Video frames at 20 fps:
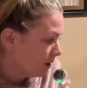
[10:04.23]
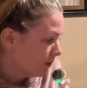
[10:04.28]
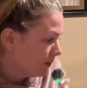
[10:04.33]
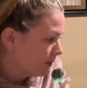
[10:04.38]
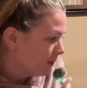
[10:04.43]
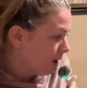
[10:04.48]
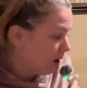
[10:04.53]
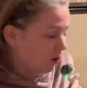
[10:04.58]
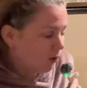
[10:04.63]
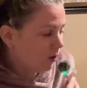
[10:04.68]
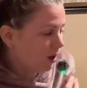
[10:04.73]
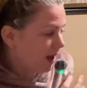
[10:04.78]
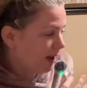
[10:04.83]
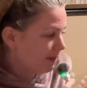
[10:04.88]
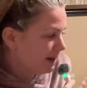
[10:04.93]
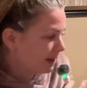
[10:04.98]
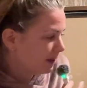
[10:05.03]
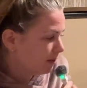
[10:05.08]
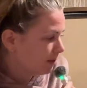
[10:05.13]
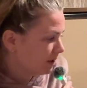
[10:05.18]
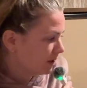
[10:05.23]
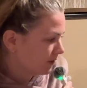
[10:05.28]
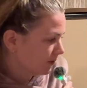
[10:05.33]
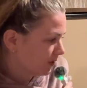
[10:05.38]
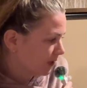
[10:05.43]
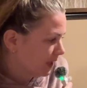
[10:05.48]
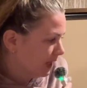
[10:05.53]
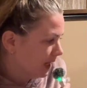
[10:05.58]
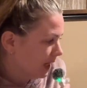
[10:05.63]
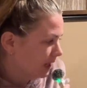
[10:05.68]
of the, I make the meals for
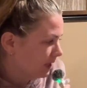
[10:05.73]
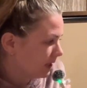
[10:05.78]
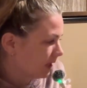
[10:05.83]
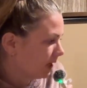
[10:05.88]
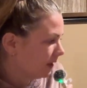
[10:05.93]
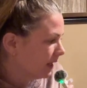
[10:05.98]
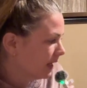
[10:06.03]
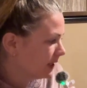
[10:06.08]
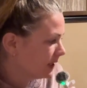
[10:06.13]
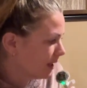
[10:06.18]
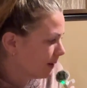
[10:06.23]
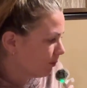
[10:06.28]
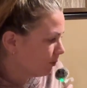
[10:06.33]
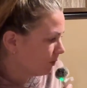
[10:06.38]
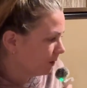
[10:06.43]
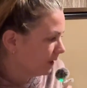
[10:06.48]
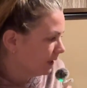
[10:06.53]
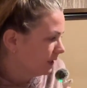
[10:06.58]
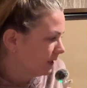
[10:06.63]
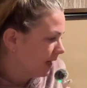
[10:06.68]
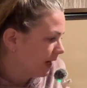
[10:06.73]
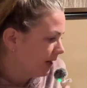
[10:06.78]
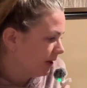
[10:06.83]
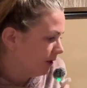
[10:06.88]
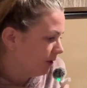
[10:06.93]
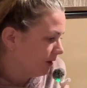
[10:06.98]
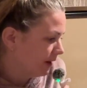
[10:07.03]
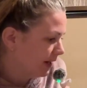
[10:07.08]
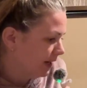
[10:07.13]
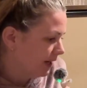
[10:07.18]
the kids. Unless I'm really tired
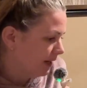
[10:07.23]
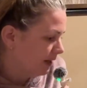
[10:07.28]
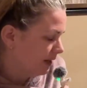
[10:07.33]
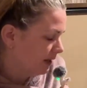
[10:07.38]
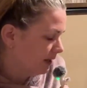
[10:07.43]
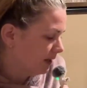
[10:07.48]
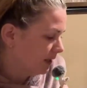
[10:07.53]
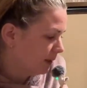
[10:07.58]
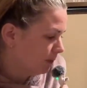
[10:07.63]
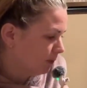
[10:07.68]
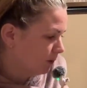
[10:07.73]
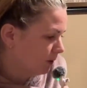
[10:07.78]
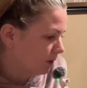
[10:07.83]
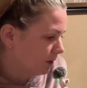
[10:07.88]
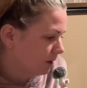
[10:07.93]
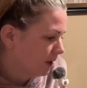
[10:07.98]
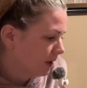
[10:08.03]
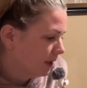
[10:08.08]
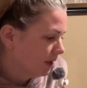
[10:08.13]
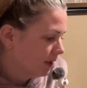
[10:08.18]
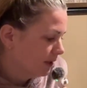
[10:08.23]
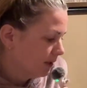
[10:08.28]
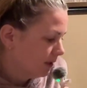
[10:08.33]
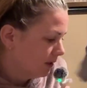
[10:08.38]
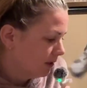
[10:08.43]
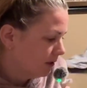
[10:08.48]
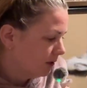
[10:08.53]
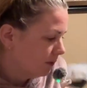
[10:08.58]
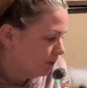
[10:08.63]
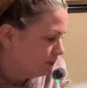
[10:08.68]
and cranky, then Tim will
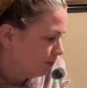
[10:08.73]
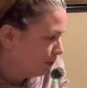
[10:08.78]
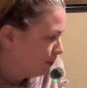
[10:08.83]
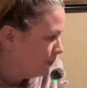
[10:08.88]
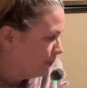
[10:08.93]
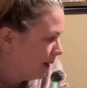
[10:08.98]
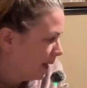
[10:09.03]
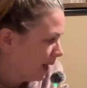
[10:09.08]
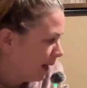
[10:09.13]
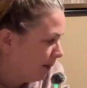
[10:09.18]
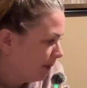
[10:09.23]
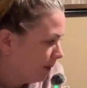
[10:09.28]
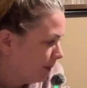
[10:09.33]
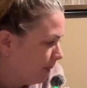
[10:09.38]
pick up the